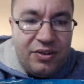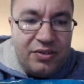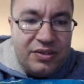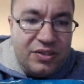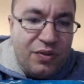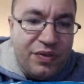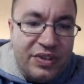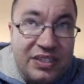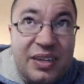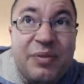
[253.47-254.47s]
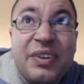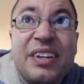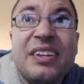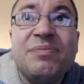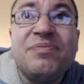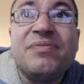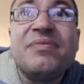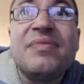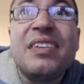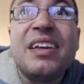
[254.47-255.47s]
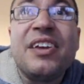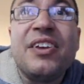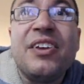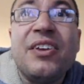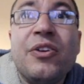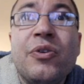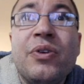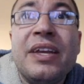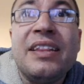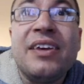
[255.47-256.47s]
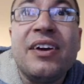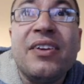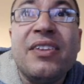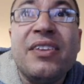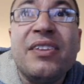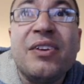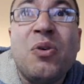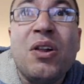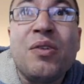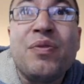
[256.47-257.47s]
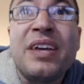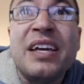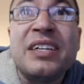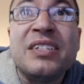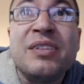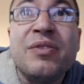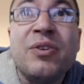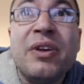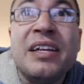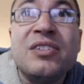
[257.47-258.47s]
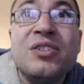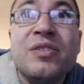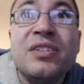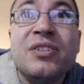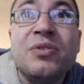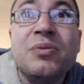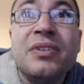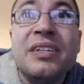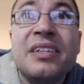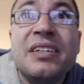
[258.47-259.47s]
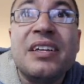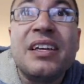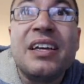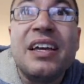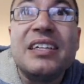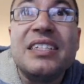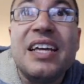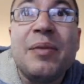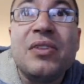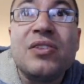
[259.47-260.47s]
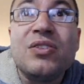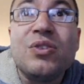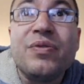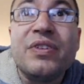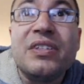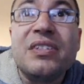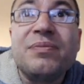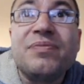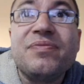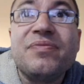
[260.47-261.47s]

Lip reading: Surface, I mean, you need the qualifications of a grading service to really examine the surface.